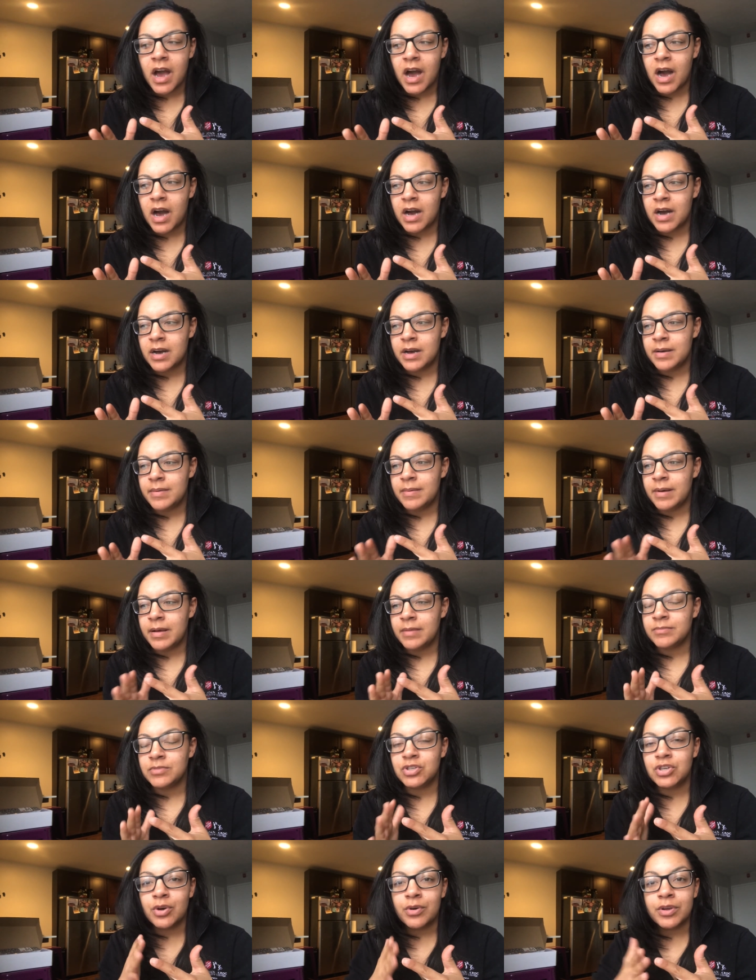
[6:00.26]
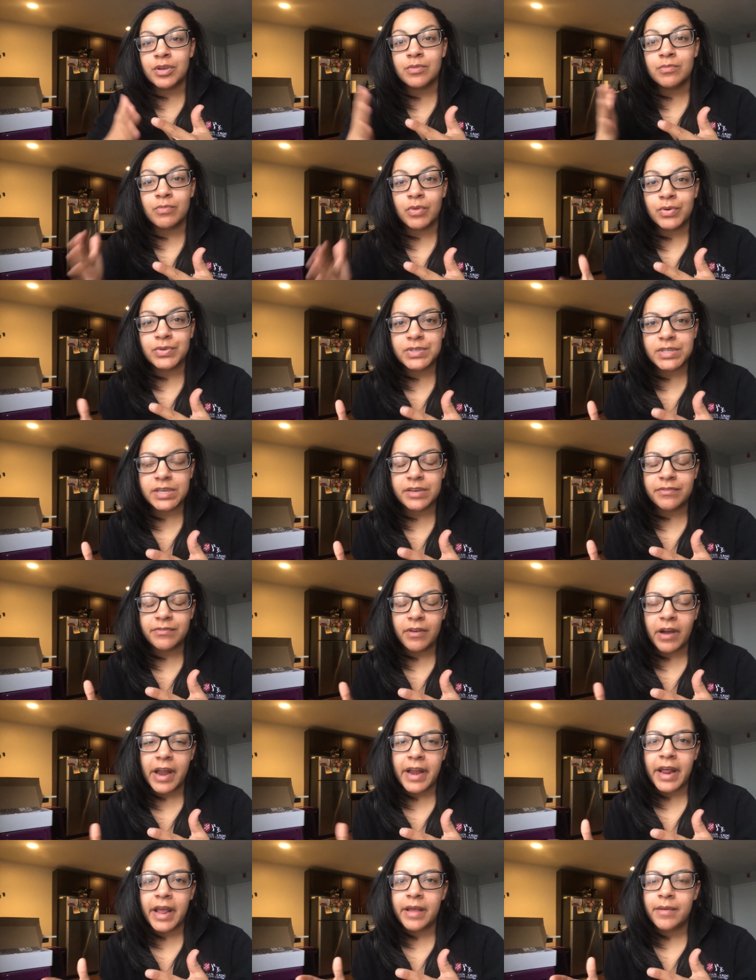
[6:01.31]
I'm showing you mostly
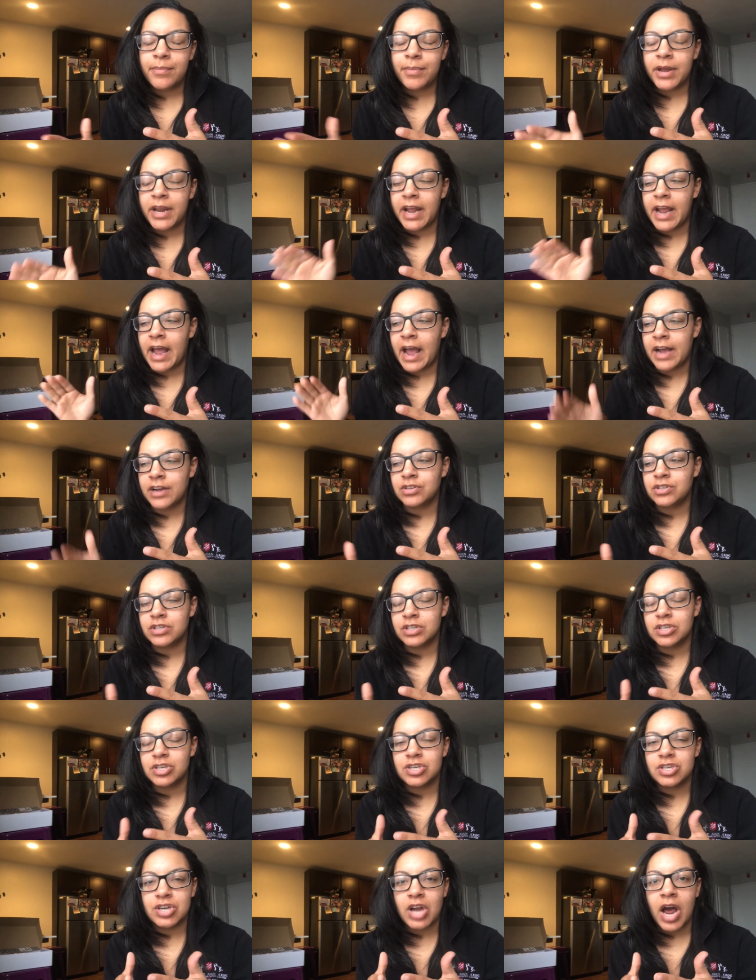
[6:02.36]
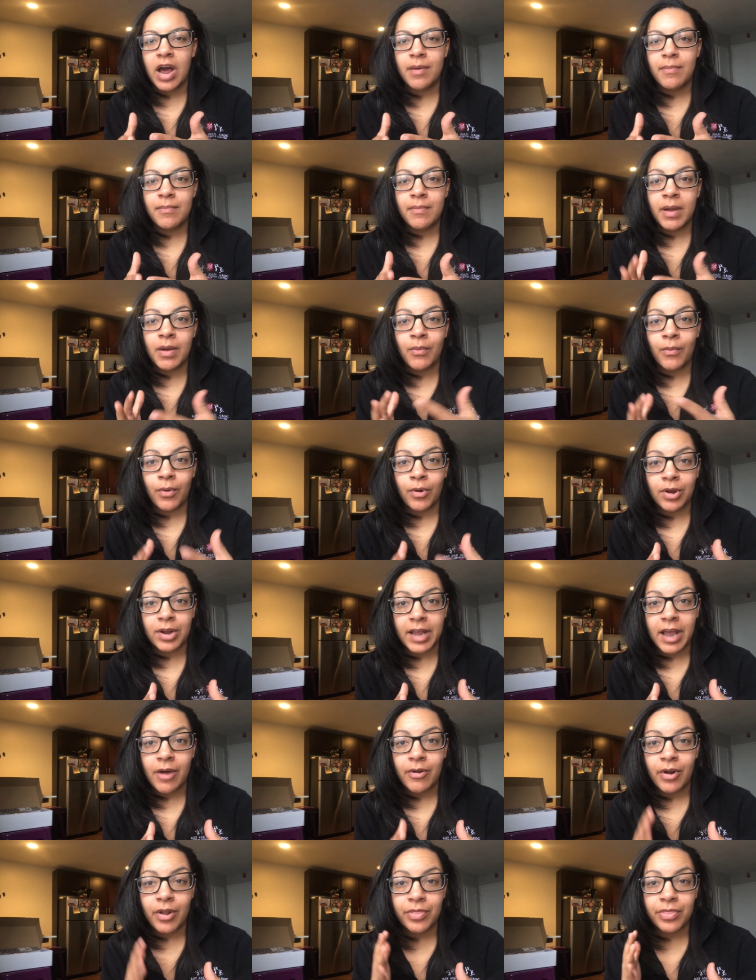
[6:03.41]
Friday, but I actually shot my
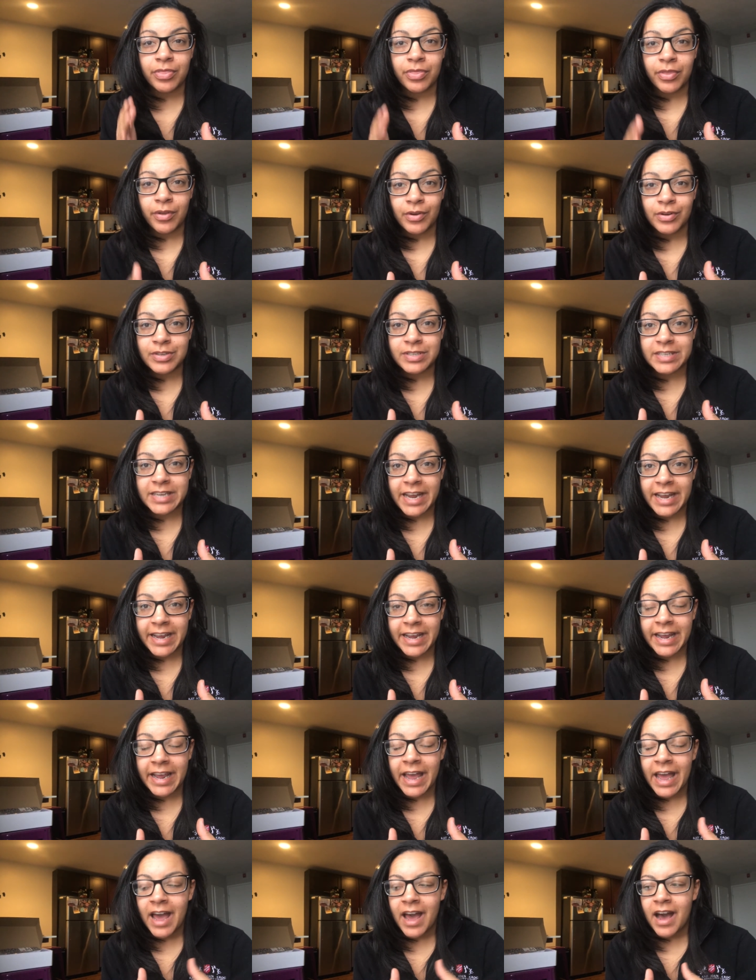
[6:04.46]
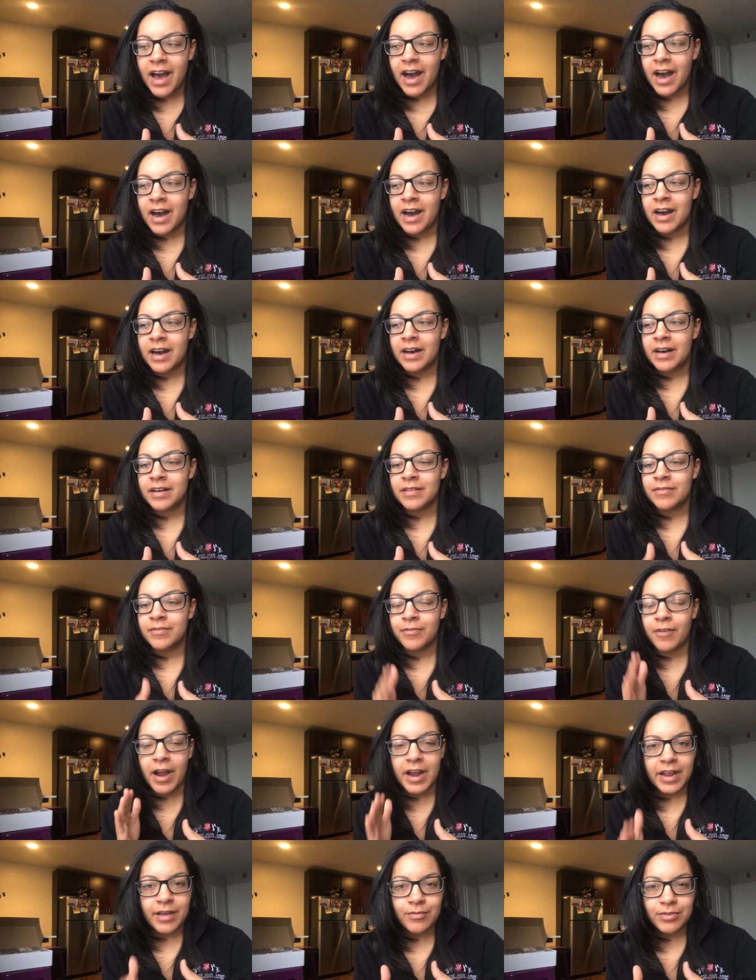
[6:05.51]
workout on Thursday.
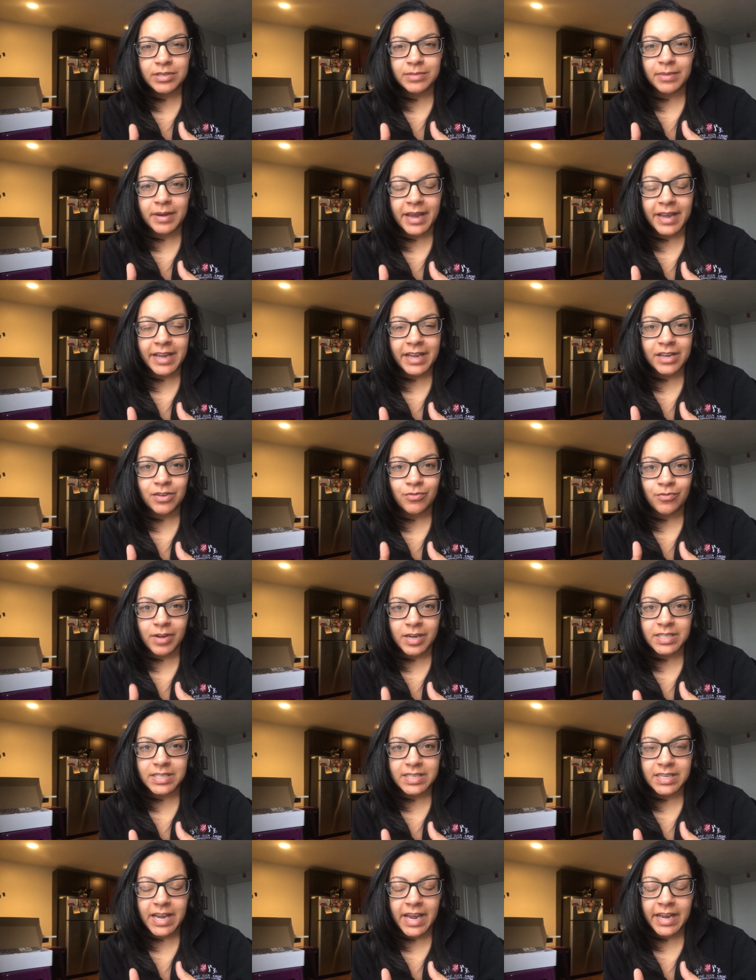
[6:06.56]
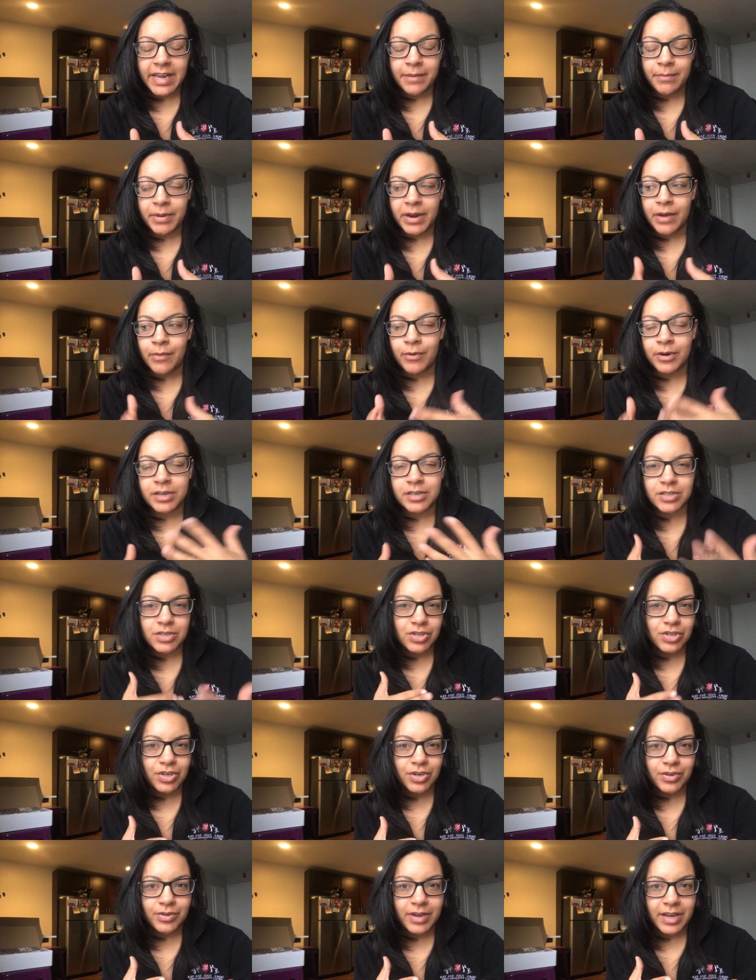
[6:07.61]
Friday was my rest day, but I wanted to
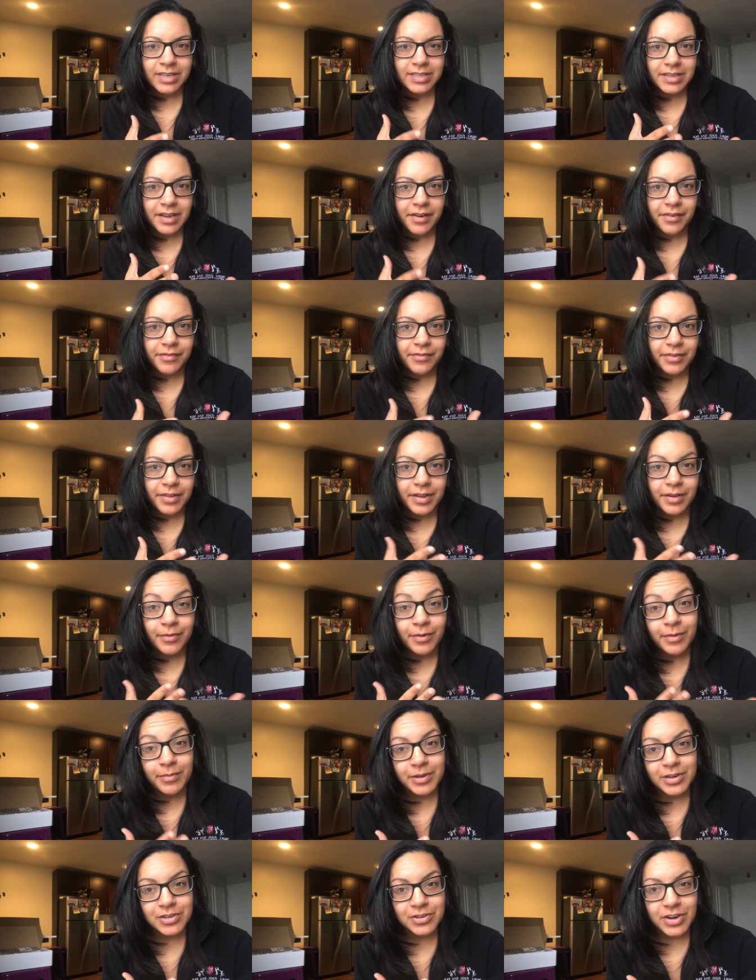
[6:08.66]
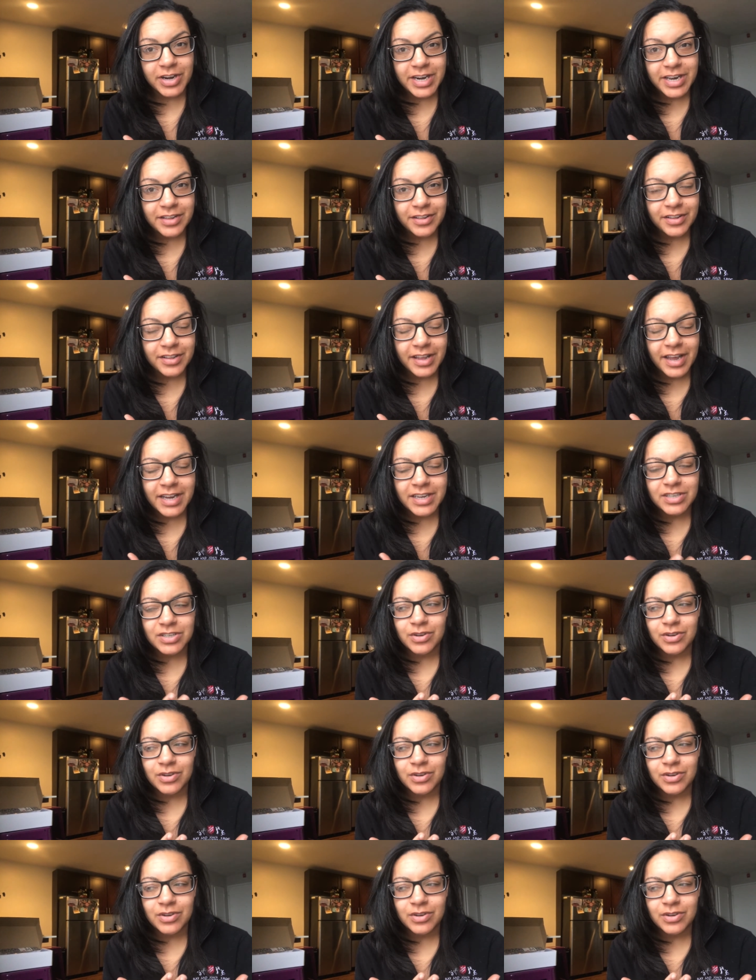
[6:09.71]
show you guys kind of like what my training looked like.